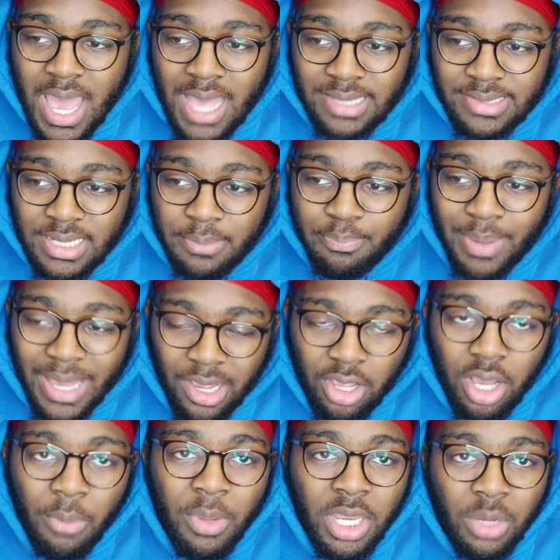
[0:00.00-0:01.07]
I said, bang
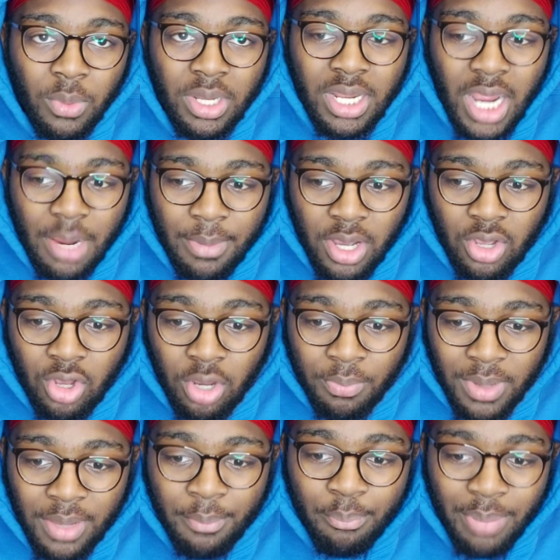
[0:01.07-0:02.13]
on, we're going to win Carabao
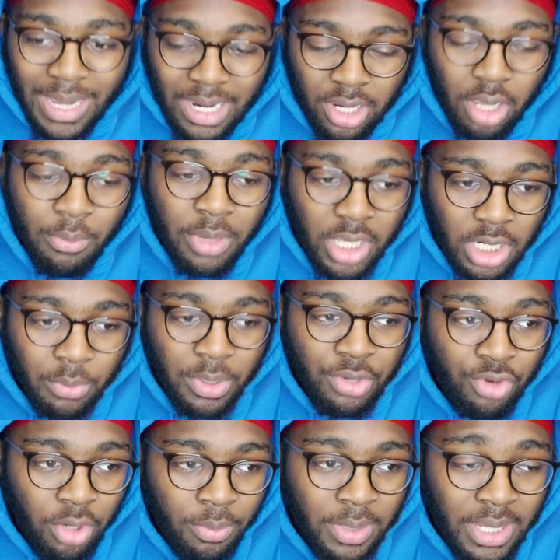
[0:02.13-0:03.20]
Cup, and bang on, we're going to win
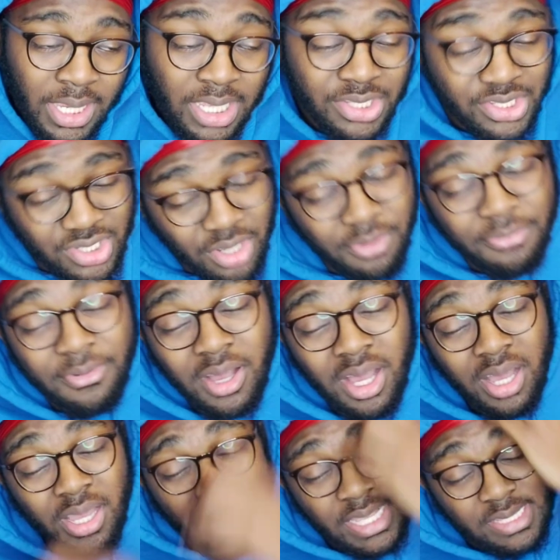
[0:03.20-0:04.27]
Europa League. And so
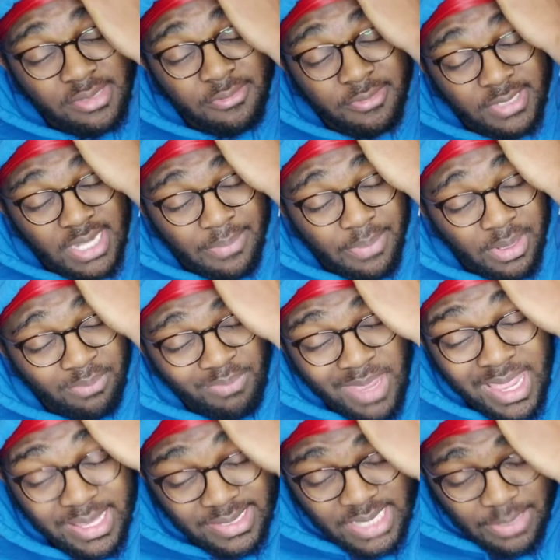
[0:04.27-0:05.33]
far, it's slipping.
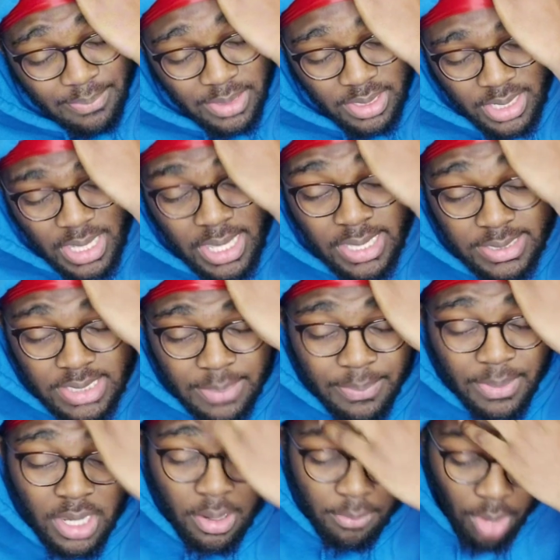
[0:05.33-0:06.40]
It is slipping. It is
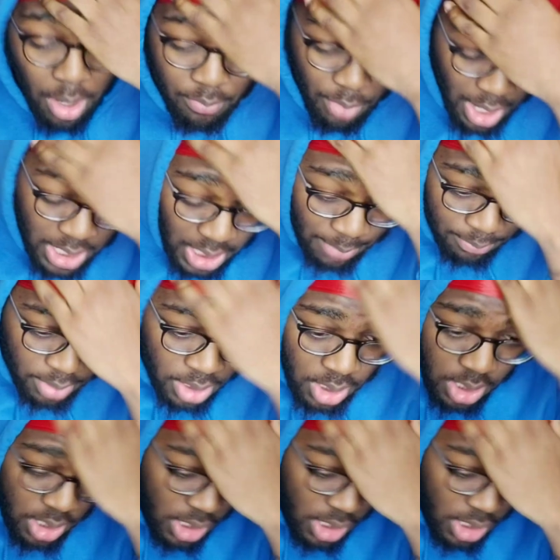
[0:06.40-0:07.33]
slipping. I'm